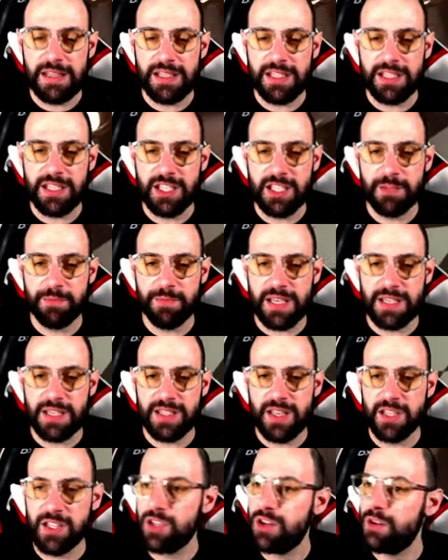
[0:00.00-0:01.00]
this space
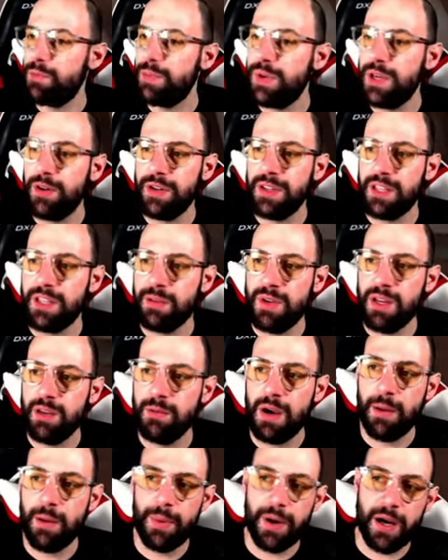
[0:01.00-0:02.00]
doesn't appear in the
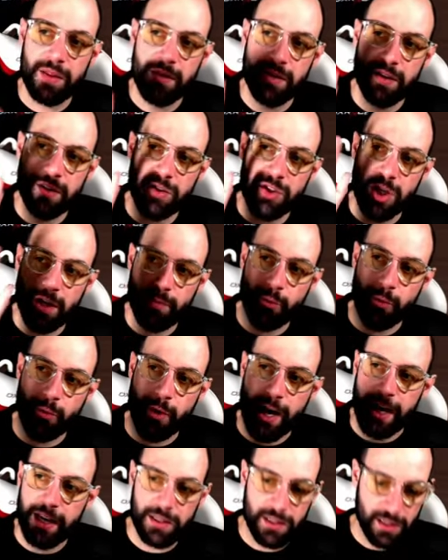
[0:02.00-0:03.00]
minimap at the top
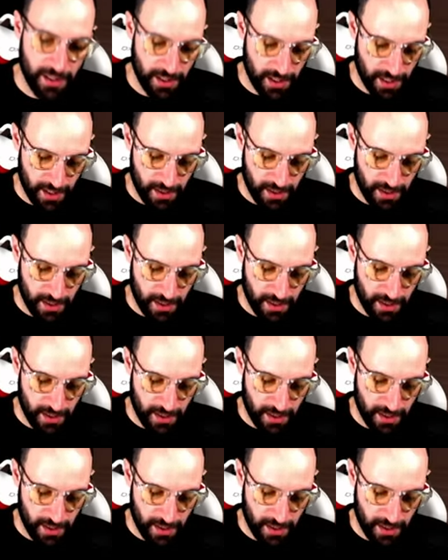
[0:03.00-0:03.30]
right.